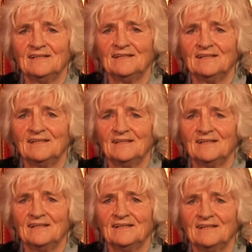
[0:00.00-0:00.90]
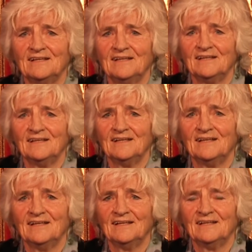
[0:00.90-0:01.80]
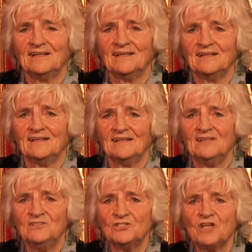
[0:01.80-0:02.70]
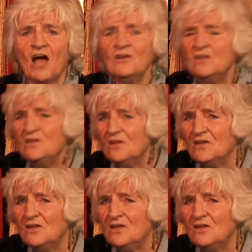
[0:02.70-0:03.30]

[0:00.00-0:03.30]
Uh, just gone 20 past, ma'am. Just gone?